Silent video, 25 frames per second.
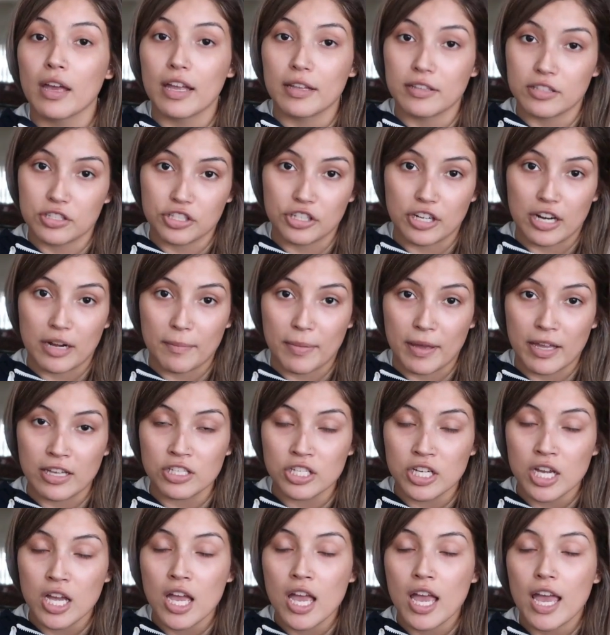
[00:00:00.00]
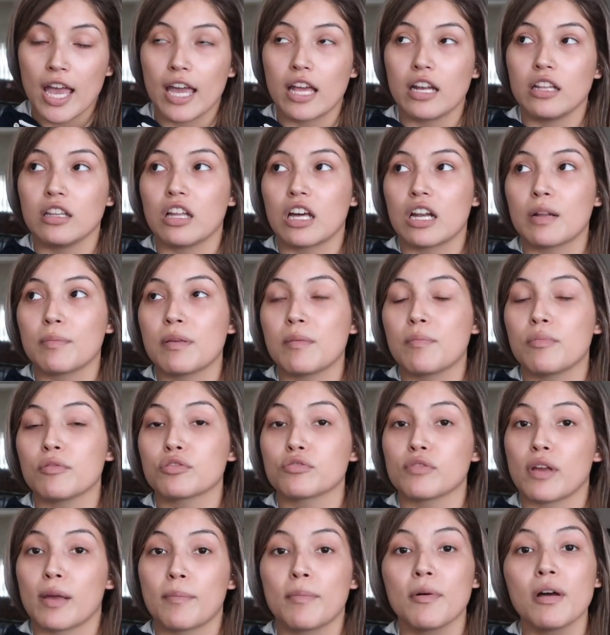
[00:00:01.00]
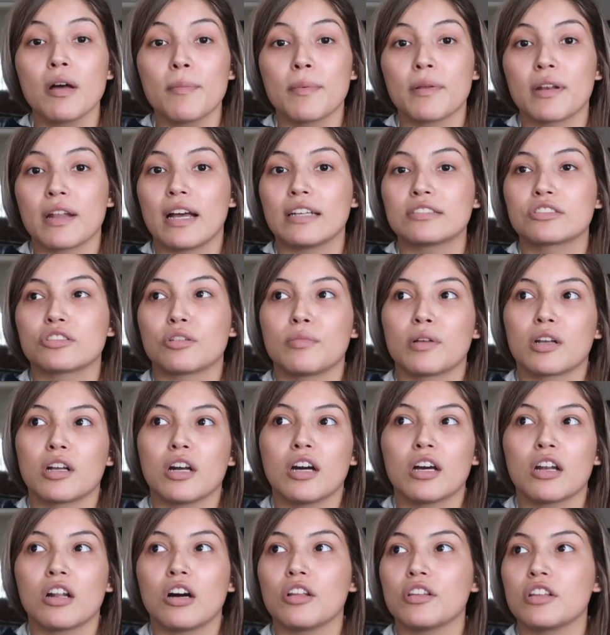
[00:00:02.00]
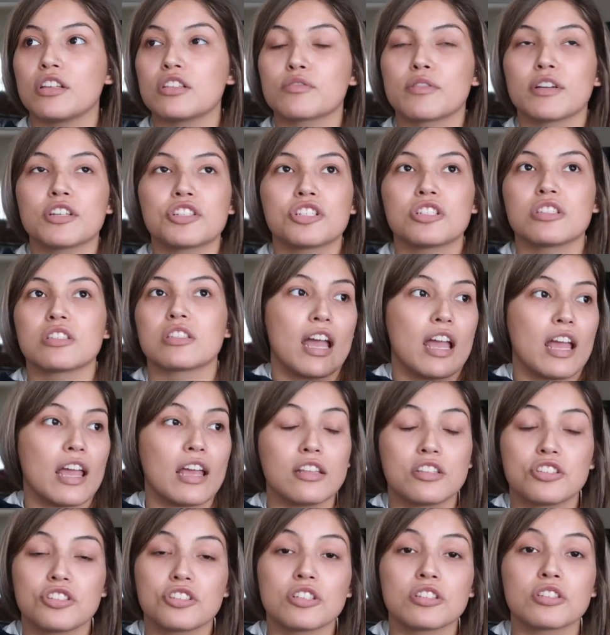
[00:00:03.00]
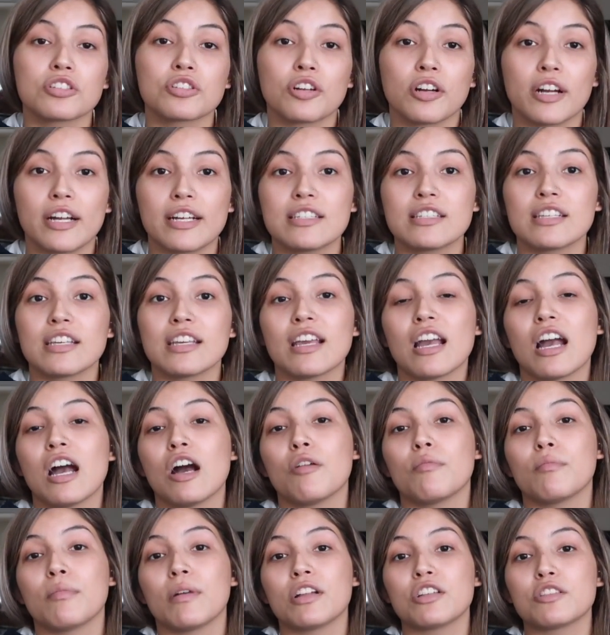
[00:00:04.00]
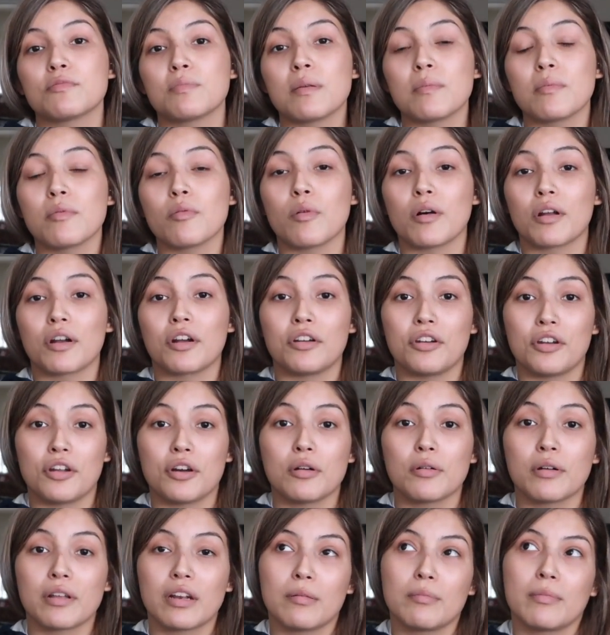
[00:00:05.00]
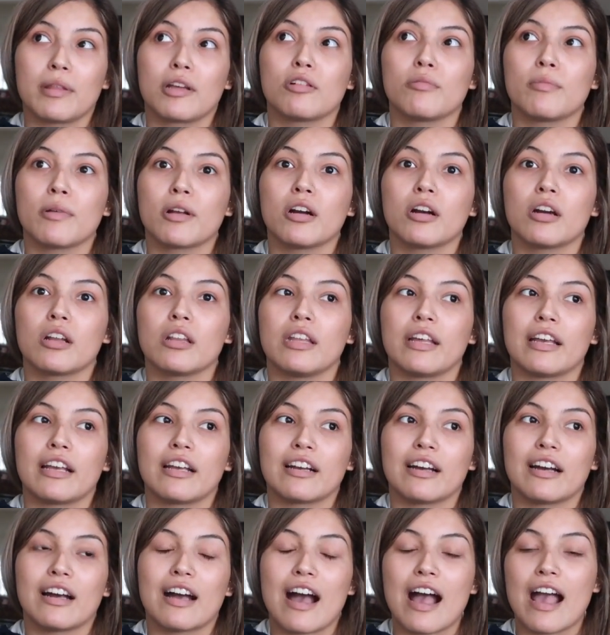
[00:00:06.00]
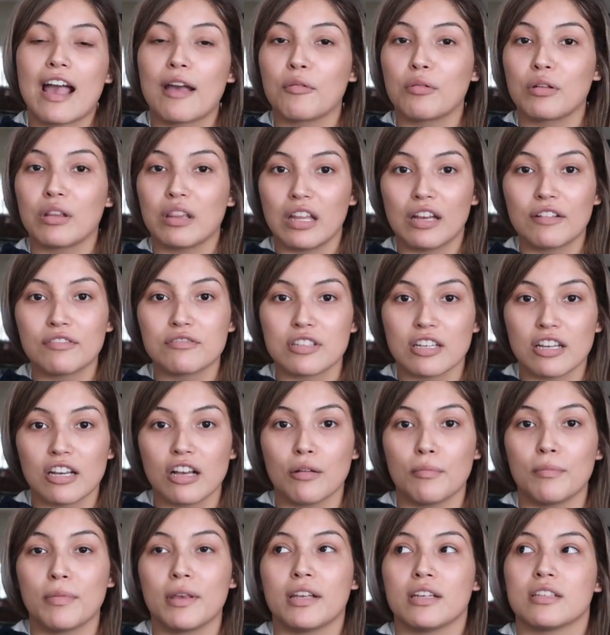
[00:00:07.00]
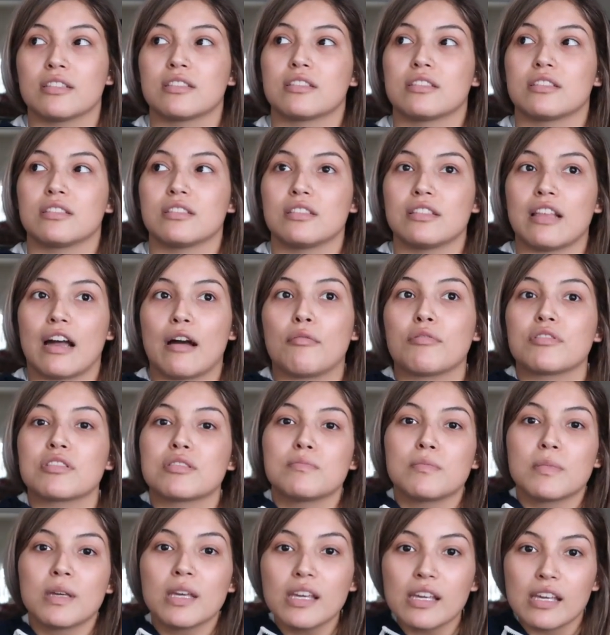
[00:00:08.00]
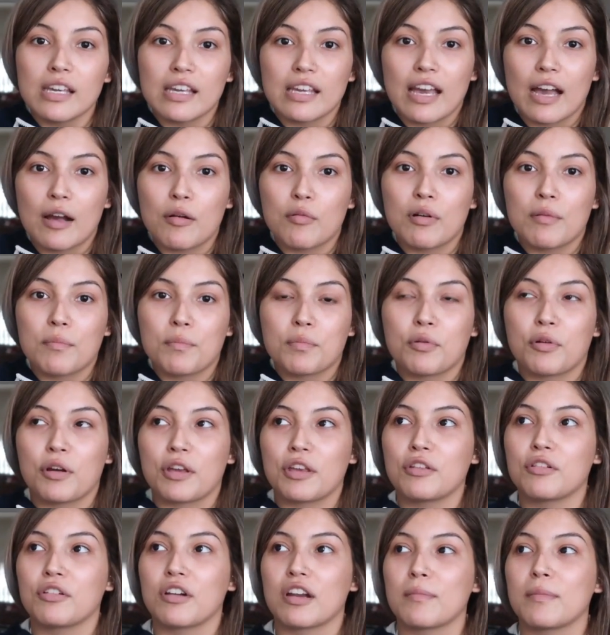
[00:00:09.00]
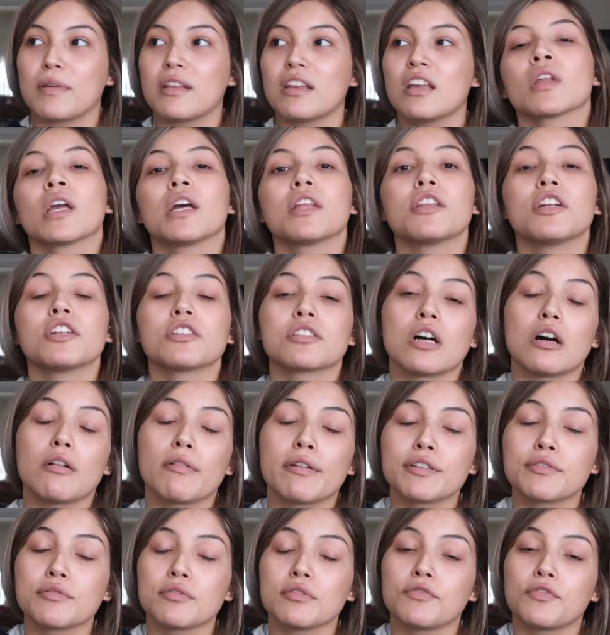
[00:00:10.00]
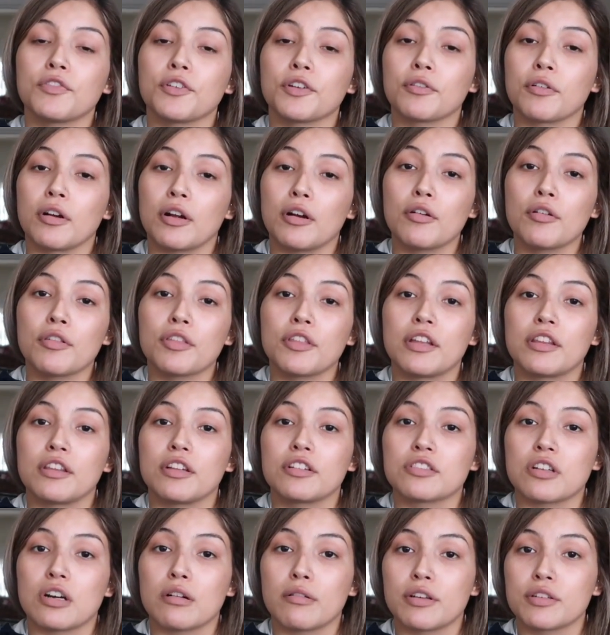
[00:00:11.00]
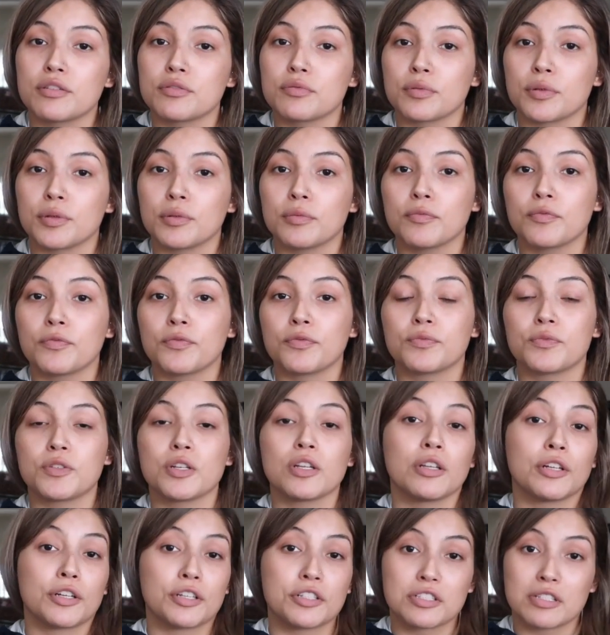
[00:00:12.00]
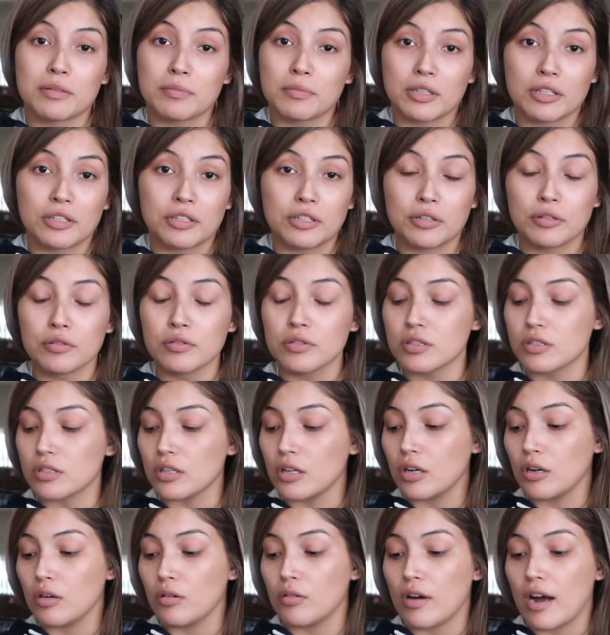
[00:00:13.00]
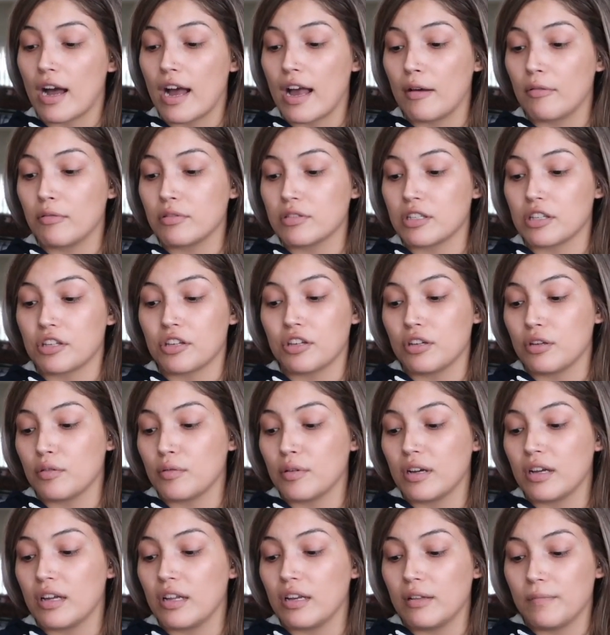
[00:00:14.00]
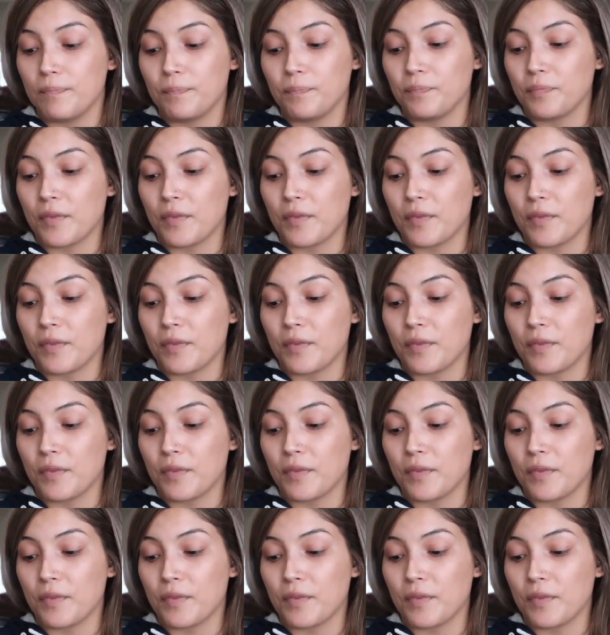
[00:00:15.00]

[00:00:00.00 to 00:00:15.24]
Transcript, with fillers: Instagram page and a lot of people swipe up and ask oh my god all these questions it's just crazy how much people want to know and I'm like oh my god like I would love to help because that was me at one point you know what I mean there's always room for growth and there's always room to learn something new so I was like you know what